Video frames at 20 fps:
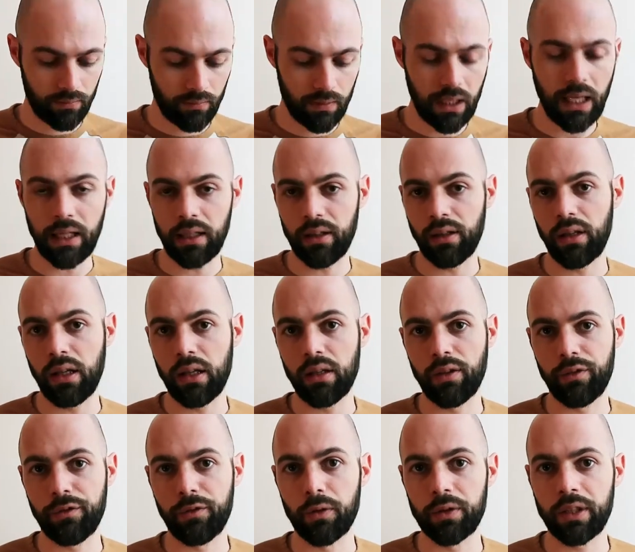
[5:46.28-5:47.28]
Yeah, in
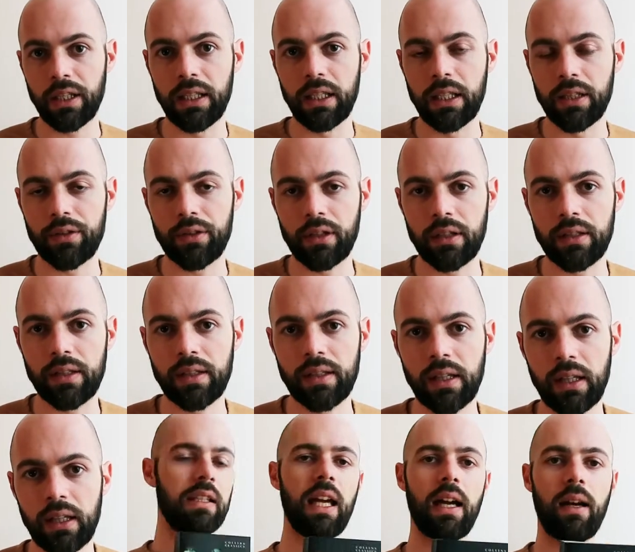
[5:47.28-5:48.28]
the 1400s.
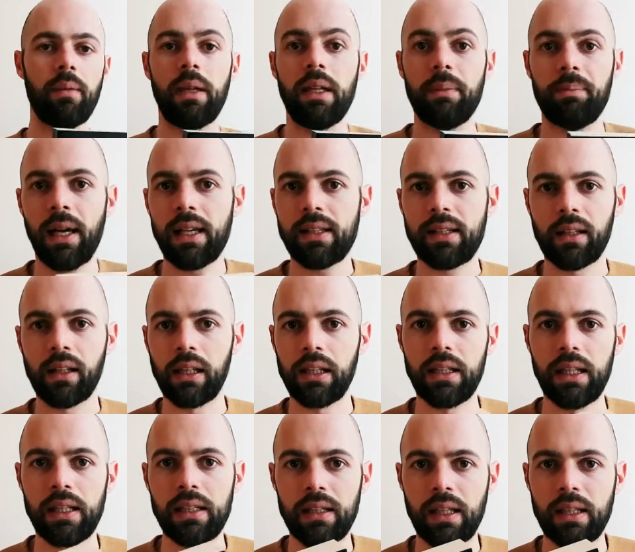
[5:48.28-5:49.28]
Yeah, I mean,
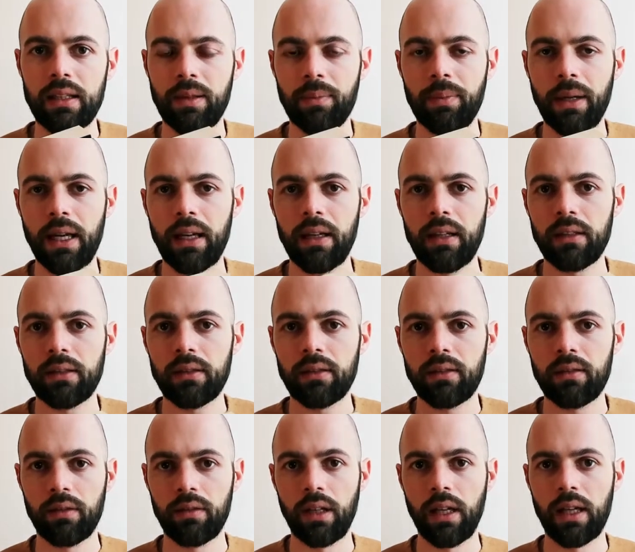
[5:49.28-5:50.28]
basically, it's about
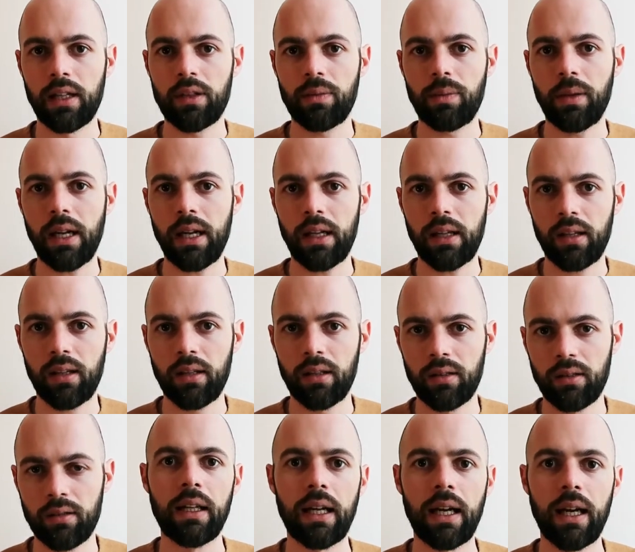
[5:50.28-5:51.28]
the hunchback
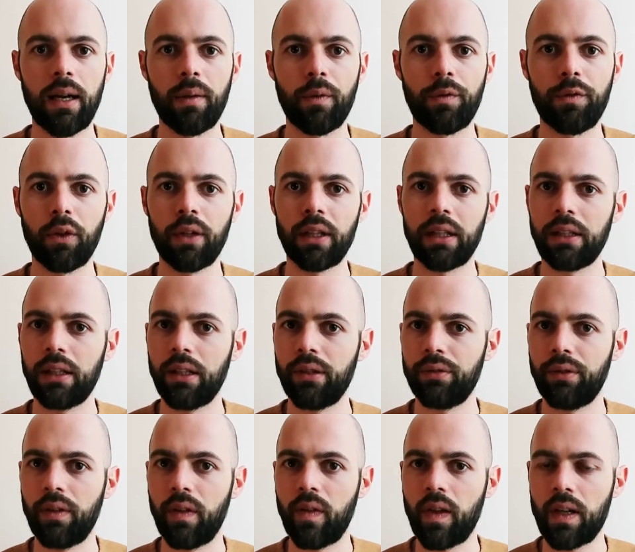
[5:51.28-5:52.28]
falling in
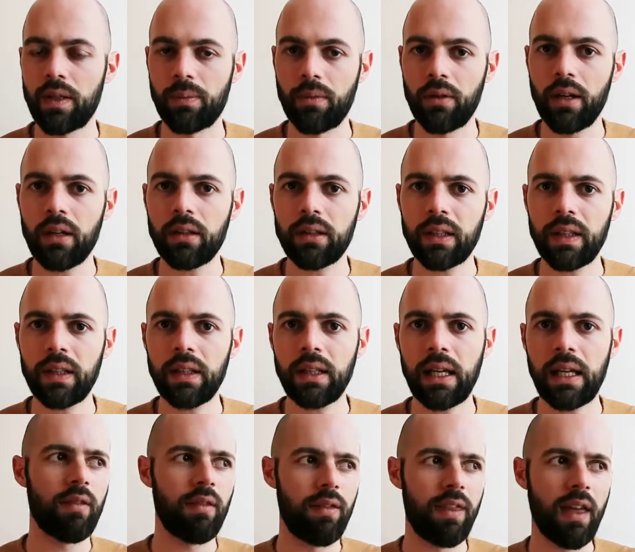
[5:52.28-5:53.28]
love with Esmeralda.
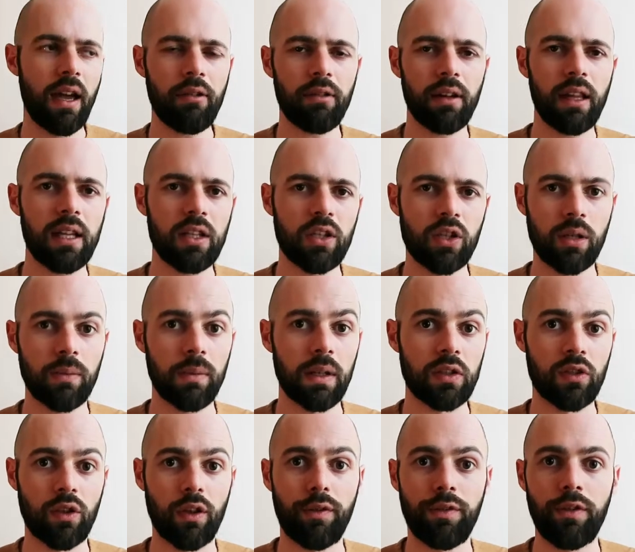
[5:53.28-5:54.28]
Their relationship
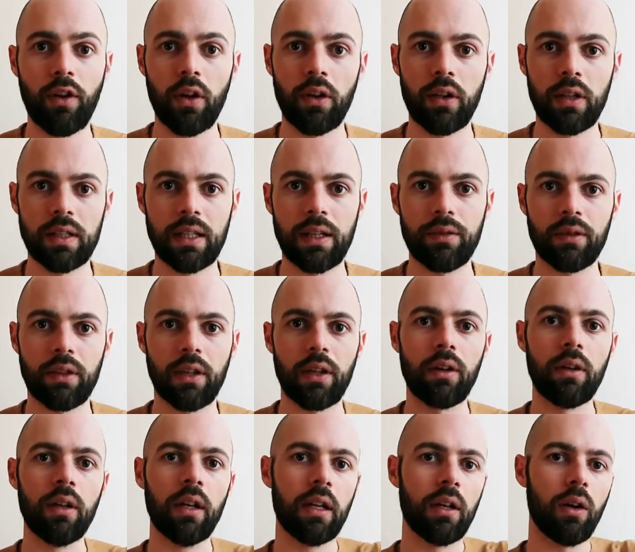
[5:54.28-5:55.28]
isn't the focus, even
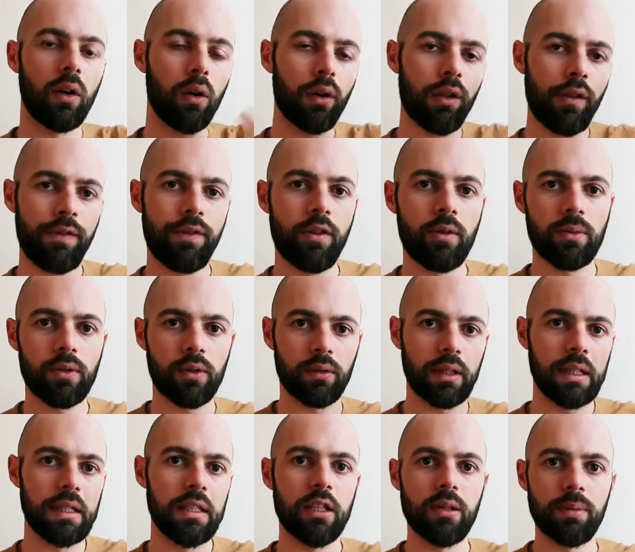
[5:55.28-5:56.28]
though all the films will
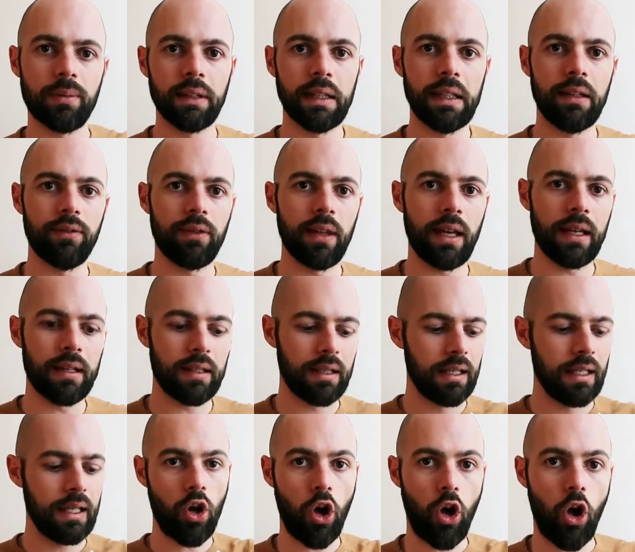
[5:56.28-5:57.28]
lead you to believe that.
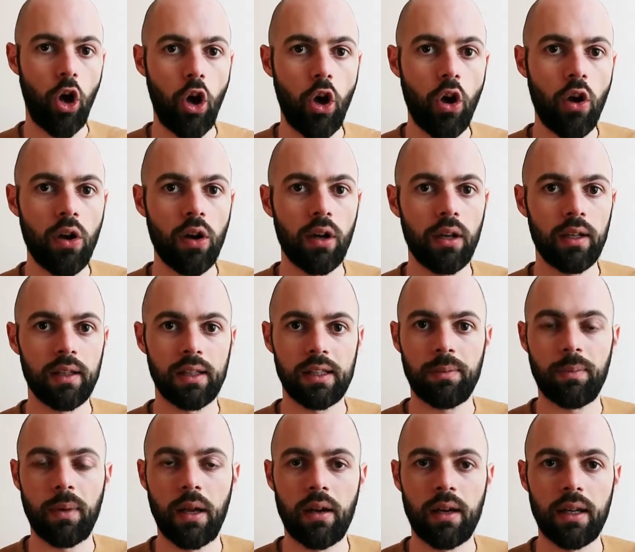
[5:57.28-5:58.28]
Her
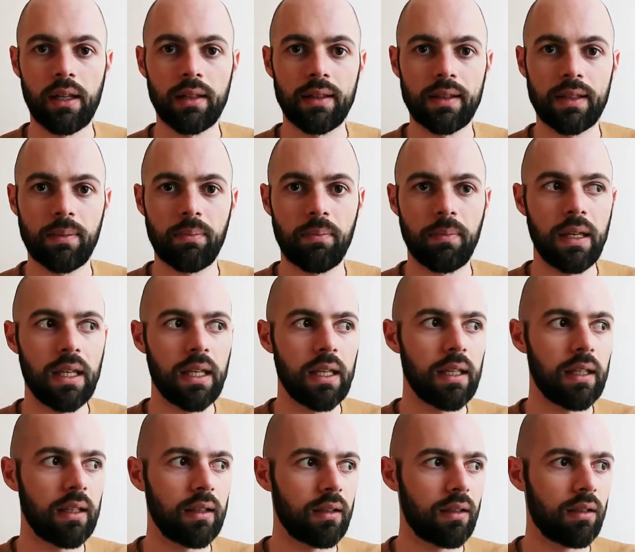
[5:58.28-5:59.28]
experience
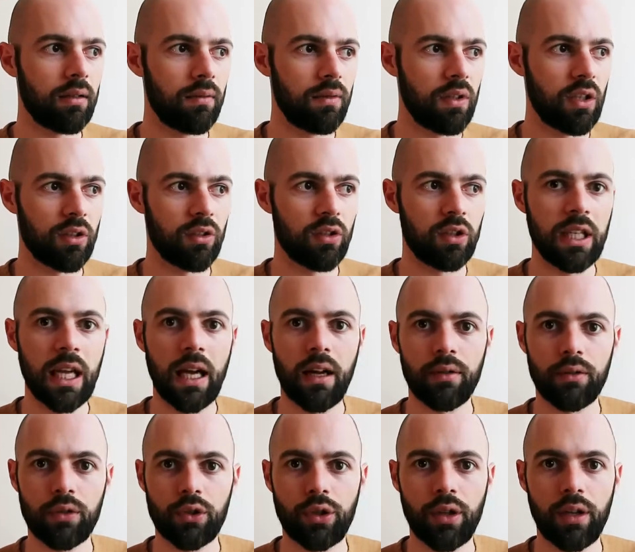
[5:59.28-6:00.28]
being, you know,
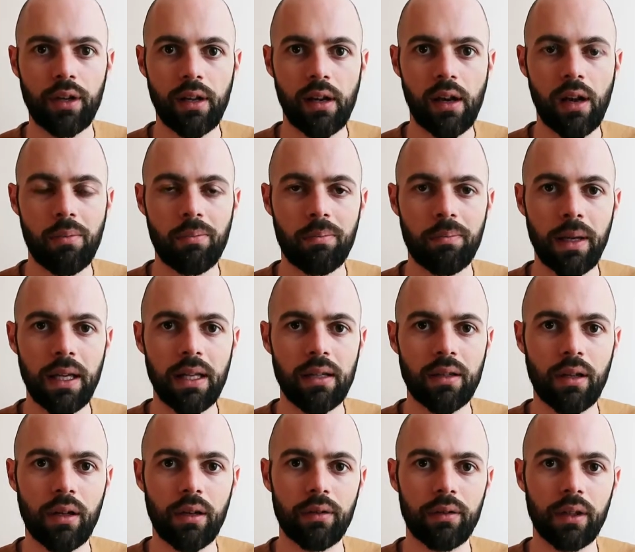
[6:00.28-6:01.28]
downtrodden and
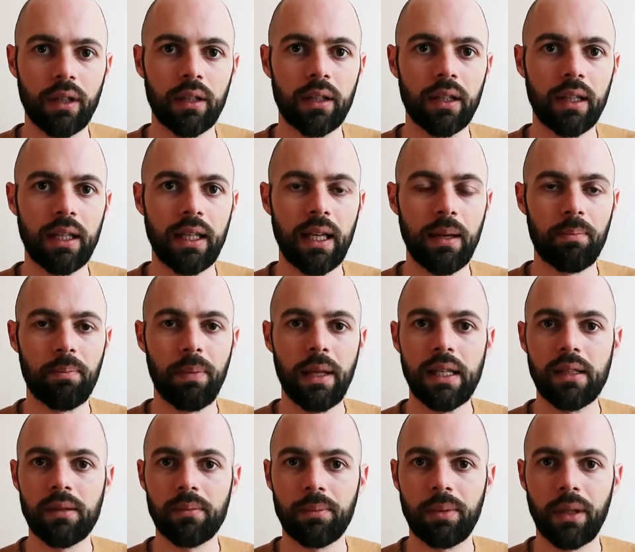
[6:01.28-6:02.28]
beaten over and
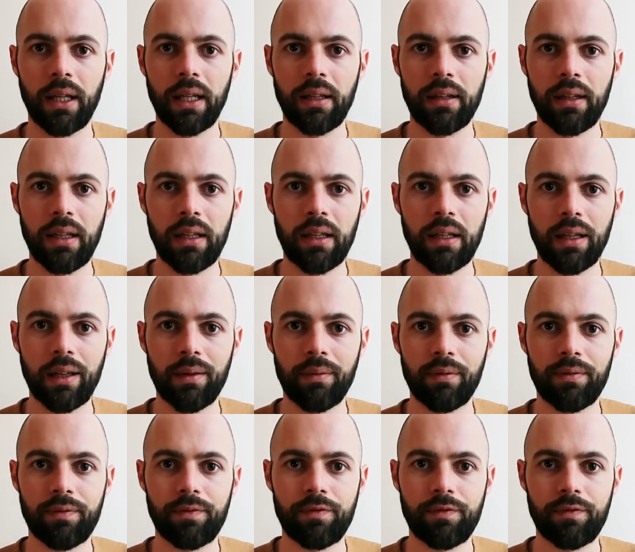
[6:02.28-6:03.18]
beaten by the